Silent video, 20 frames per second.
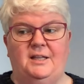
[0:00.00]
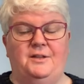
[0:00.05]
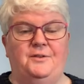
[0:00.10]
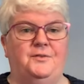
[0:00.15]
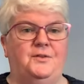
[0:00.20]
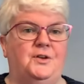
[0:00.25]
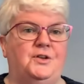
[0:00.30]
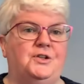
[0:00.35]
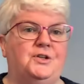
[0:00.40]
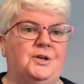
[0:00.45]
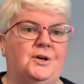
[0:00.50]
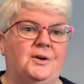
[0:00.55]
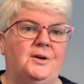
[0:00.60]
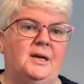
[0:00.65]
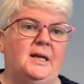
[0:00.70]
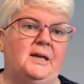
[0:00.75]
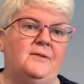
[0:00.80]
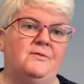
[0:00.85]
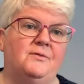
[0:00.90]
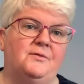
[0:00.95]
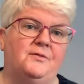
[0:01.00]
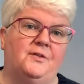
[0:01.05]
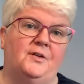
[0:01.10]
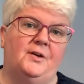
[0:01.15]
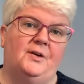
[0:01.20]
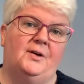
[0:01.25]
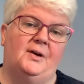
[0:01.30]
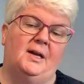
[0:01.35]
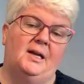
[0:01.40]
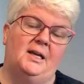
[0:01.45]
the future, even
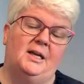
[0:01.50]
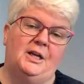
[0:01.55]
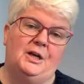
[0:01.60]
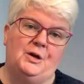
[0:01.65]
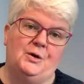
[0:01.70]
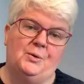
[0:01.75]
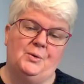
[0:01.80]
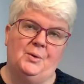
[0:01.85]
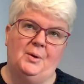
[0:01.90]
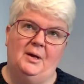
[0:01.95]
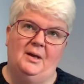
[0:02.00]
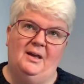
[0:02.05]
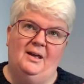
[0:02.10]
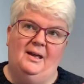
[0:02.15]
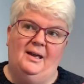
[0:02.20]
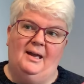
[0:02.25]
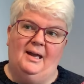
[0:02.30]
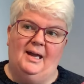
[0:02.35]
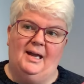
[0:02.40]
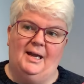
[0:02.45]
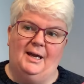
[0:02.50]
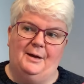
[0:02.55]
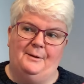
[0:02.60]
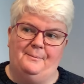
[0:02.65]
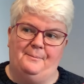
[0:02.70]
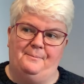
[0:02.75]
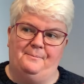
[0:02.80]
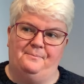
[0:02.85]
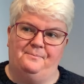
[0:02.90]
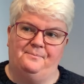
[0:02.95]
for, you know,
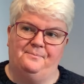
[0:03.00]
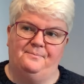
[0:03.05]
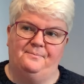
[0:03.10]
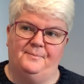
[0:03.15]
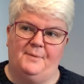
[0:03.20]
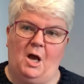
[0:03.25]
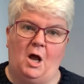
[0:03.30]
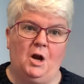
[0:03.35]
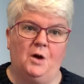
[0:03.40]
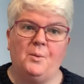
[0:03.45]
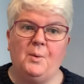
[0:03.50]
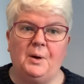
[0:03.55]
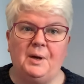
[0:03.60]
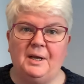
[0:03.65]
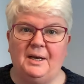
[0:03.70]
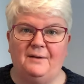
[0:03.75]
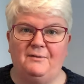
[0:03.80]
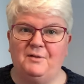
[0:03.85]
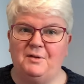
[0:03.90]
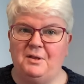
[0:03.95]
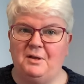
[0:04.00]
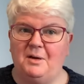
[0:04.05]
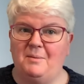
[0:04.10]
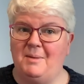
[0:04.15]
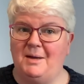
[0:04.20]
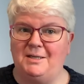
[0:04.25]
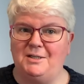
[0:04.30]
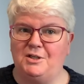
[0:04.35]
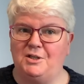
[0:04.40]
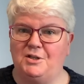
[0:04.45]
colour work and everything, I
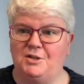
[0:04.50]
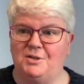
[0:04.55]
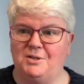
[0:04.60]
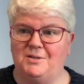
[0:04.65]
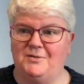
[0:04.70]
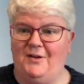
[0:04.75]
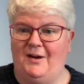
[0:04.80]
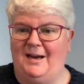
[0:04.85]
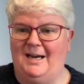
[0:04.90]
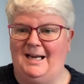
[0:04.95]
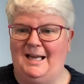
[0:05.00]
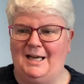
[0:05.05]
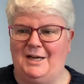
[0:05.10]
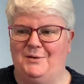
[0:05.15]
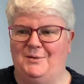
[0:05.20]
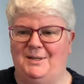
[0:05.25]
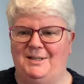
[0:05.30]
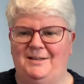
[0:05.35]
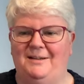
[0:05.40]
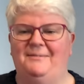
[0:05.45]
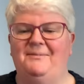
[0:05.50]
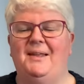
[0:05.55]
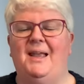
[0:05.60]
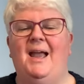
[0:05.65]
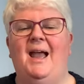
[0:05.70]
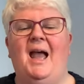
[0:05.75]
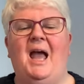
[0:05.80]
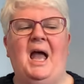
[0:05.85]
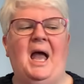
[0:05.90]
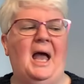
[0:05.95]
might just use
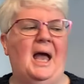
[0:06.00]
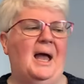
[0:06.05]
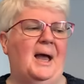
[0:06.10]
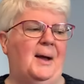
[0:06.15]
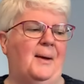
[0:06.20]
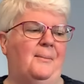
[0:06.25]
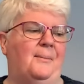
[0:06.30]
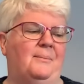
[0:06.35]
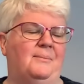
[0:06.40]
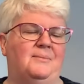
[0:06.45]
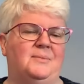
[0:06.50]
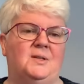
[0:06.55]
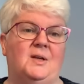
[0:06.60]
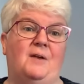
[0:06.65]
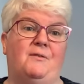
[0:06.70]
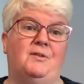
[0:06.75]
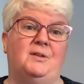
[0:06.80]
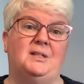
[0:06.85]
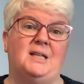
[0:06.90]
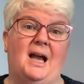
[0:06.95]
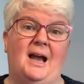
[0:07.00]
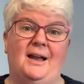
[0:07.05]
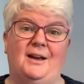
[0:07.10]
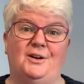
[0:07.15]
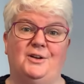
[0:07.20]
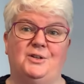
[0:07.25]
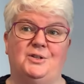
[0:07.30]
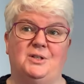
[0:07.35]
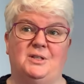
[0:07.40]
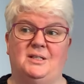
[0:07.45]
really liquid. Several
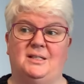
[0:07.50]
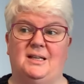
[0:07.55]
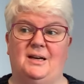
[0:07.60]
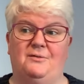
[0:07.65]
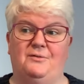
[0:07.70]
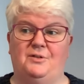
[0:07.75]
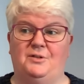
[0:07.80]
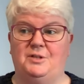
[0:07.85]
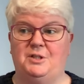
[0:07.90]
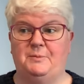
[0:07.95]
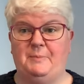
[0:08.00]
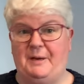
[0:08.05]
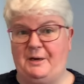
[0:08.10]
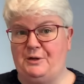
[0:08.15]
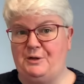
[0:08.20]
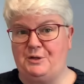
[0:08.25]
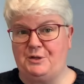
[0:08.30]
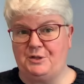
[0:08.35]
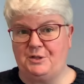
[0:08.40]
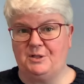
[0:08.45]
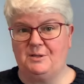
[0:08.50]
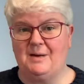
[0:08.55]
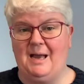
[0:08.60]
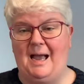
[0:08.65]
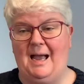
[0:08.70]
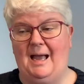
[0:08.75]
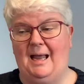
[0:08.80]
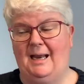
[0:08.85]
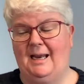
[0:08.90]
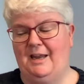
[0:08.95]
dyers and several spinners
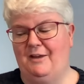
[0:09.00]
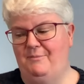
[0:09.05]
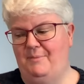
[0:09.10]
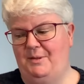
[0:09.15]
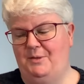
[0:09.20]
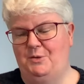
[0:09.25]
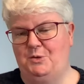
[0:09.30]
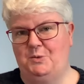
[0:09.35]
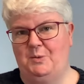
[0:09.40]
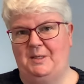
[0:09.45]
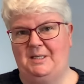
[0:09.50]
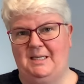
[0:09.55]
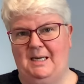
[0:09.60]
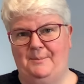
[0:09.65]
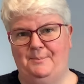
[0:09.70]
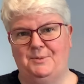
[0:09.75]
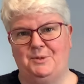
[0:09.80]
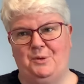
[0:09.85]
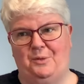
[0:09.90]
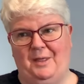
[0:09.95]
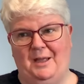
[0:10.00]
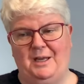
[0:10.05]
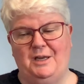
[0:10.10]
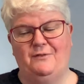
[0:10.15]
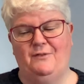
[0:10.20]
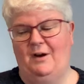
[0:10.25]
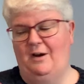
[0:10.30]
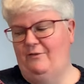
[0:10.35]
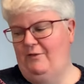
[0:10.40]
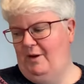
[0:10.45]
gave me those wee tips. So thank
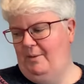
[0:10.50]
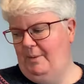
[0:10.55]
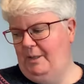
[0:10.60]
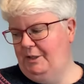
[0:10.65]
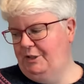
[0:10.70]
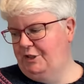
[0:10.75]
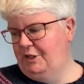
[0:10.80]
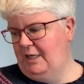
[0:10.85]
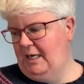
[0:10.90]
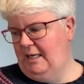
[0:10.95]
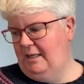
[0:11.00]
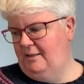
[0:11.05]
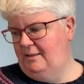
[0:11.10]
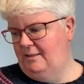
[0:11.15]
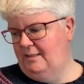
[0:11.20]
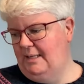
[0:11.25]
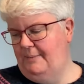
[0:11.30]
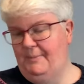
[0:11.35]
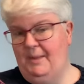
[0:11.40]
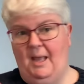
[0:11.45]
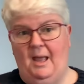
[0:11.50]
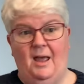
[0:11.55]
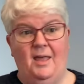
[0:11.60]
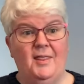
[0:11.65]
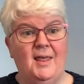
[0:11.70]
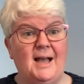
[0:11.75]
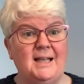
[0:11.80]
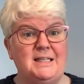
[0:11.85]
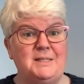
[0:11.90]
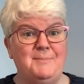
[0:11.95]
you very, very much. And
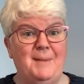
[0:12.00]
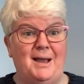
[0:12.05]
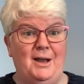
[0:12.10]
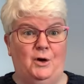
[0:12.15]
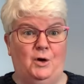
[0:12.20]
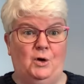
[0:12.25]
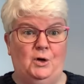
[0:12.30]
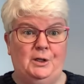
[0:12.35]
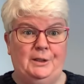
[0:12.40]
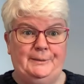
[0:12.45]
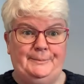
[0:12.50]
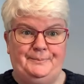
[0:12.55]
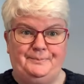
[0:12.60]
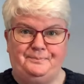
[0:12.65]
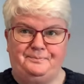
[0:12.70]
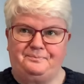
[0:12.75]
that's my haul.